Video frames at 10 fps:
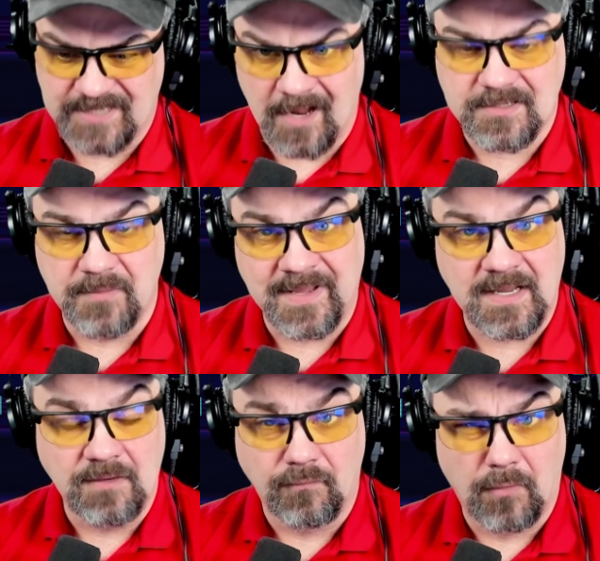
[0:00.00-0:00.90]

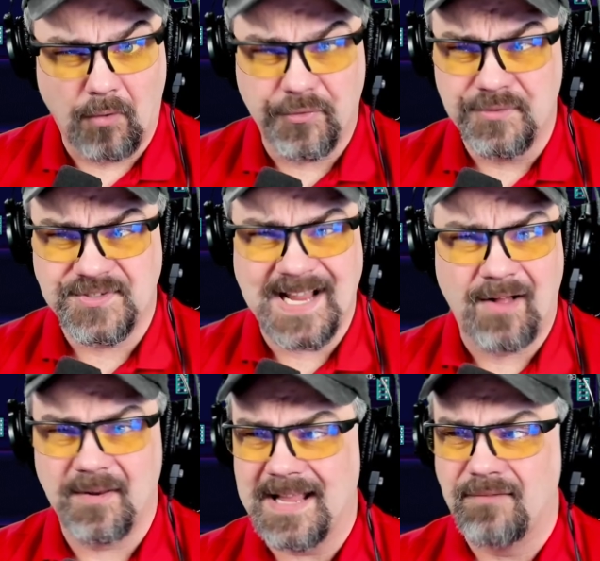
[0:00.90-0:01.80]
document and roll those
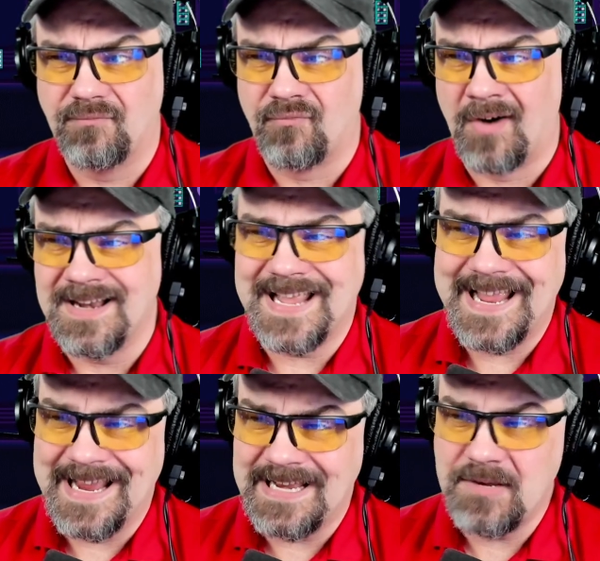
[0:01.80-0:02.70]
out and run
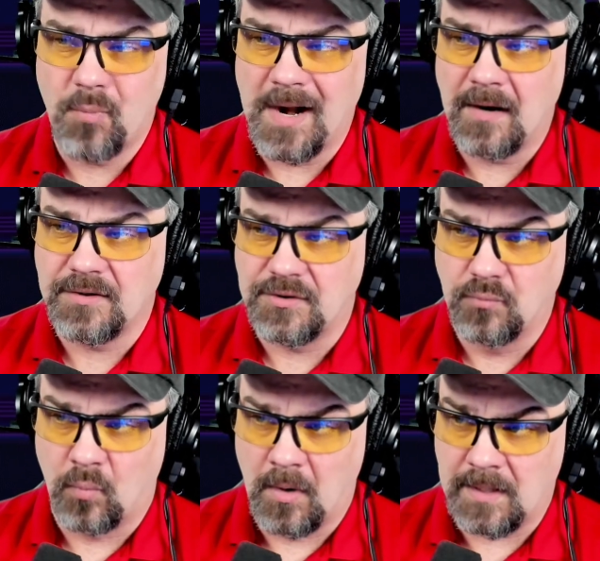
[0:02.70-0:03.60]
anywhere you
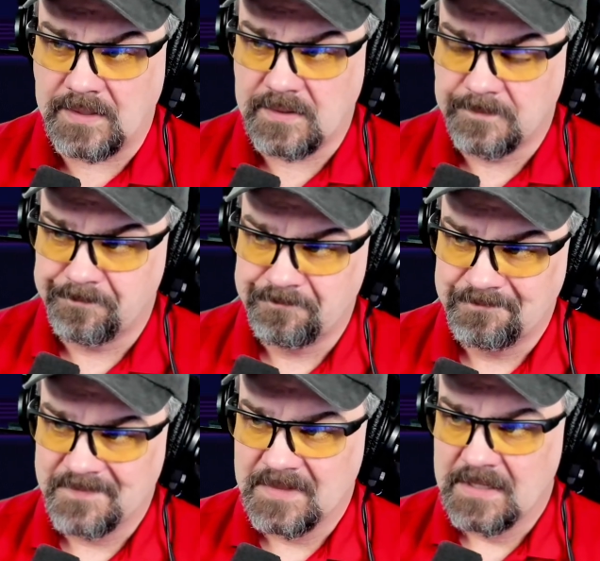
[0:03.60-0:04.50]
want.
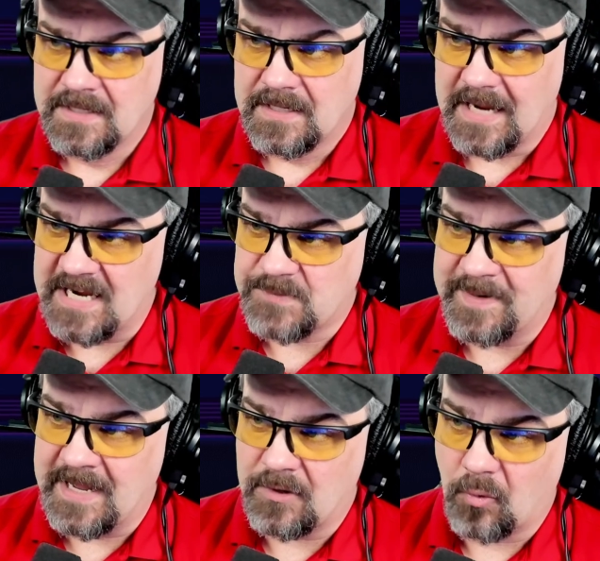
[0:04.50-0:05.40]

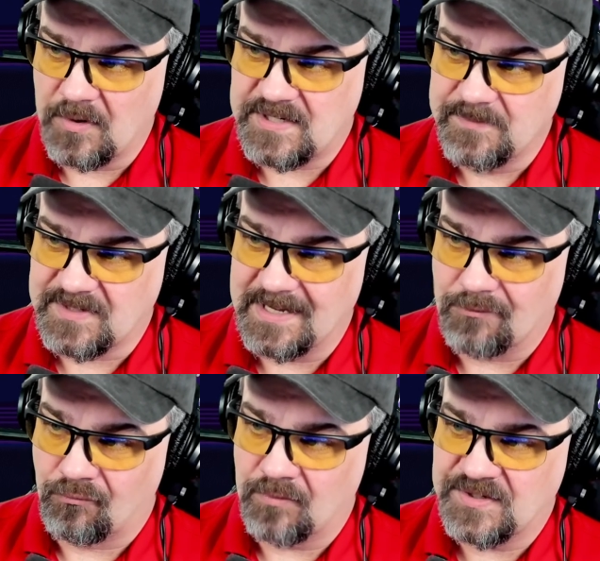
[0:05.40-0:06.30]
ASP.NET Core seems like
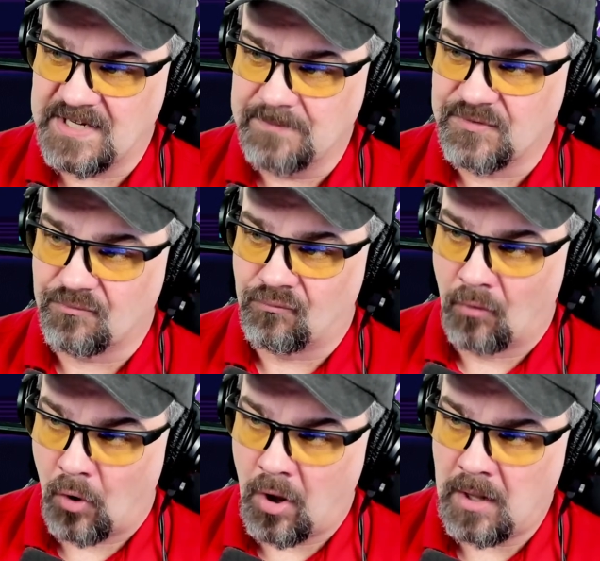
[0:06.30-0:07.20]
seems
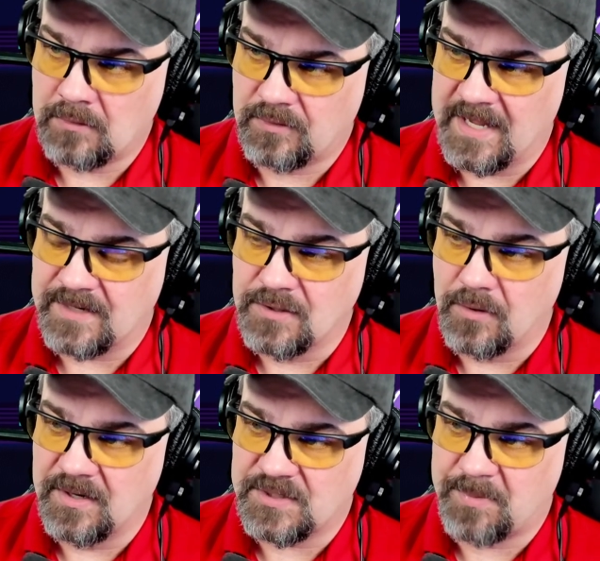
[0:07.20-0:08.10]
raw, like
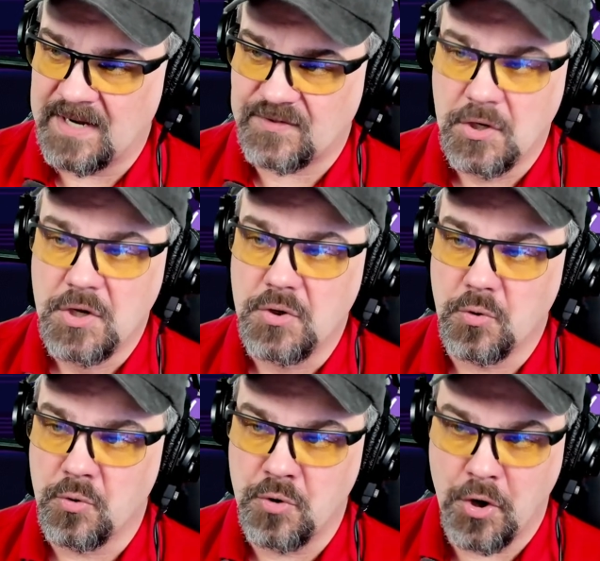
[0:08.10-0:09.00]
Node and Express.
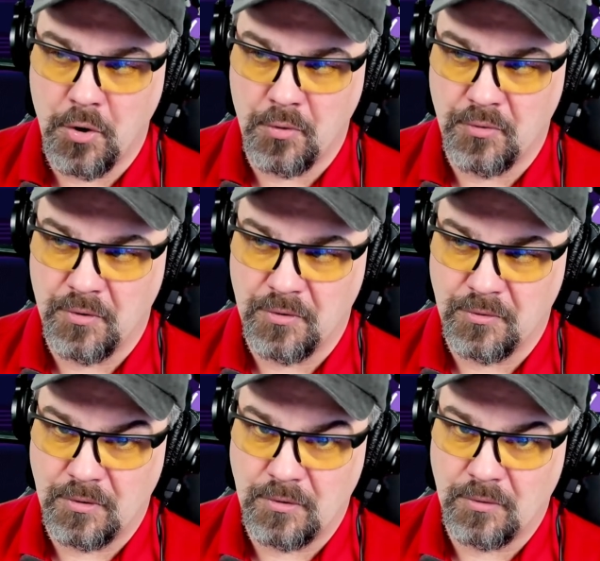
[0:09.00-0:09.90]
No, no, no,
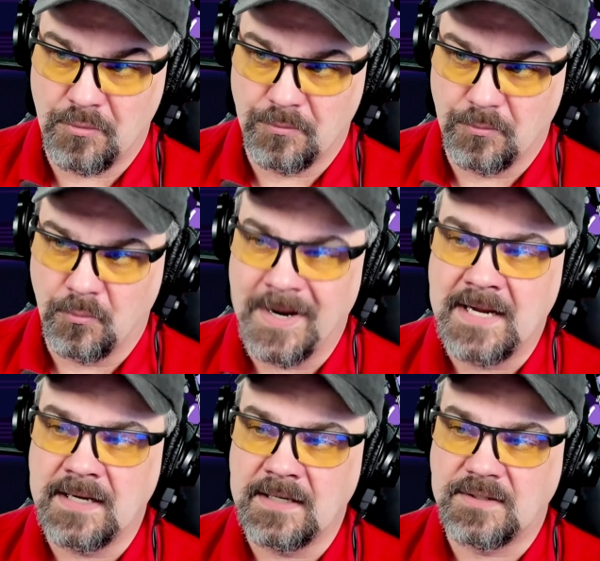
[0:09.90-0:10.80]
no, no.
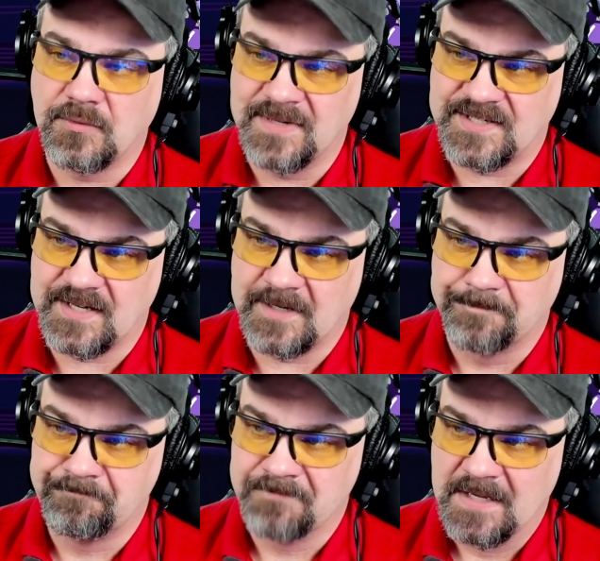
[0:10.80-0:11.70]
Wait till we see.
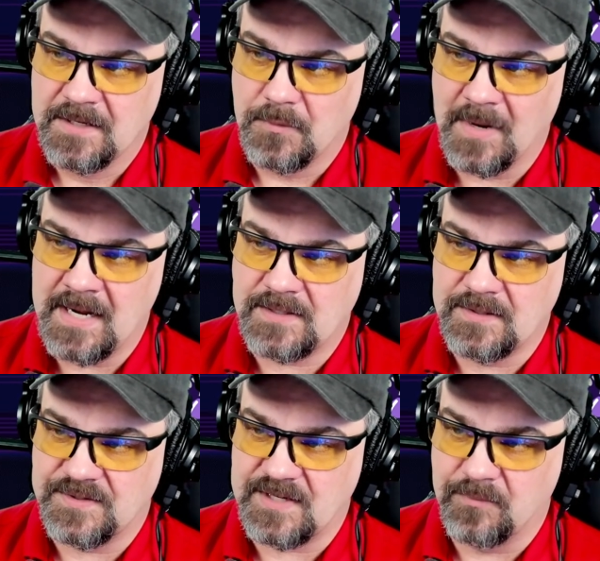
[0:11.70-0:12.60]
Wait
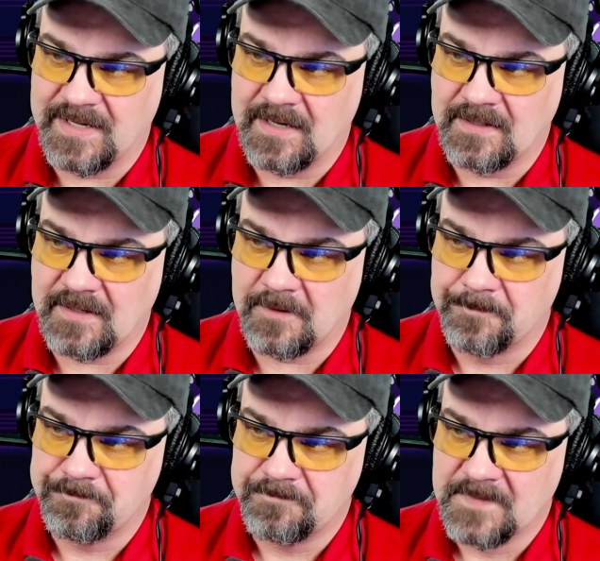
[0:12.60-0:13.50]
till you see we get in
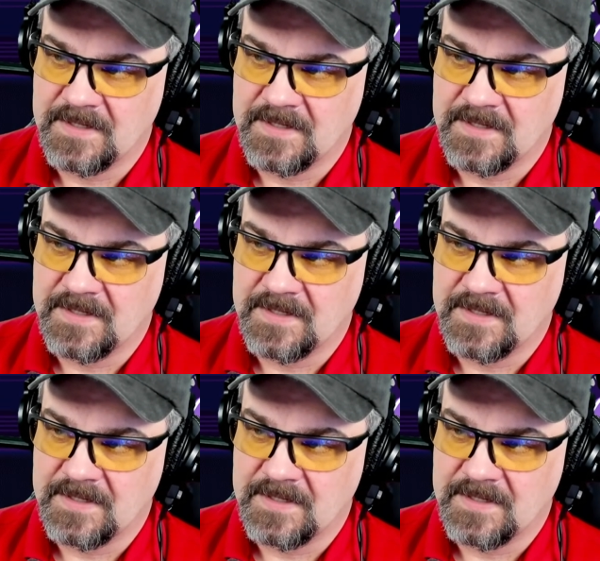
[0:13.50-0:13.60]
there.